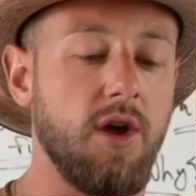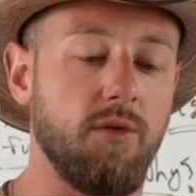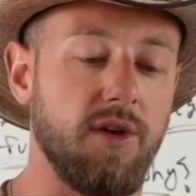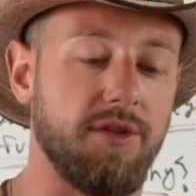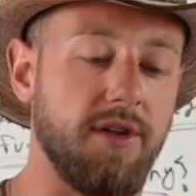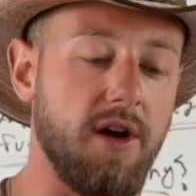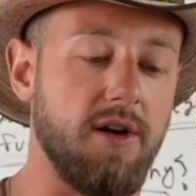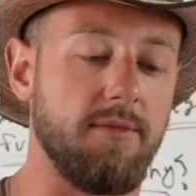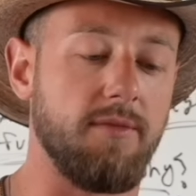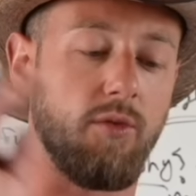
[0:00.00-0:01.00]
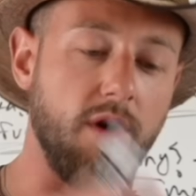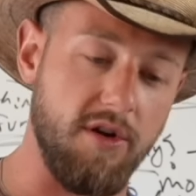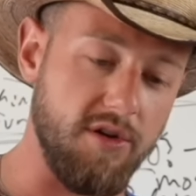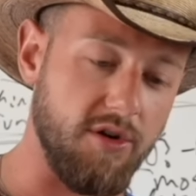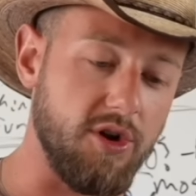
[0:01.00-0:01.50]
with um, where
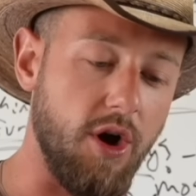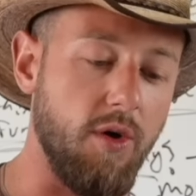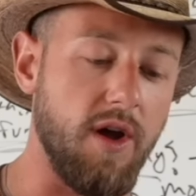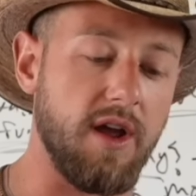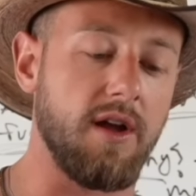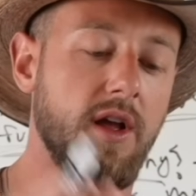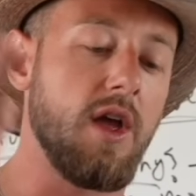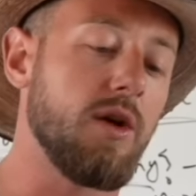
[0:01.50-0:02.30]
you're going,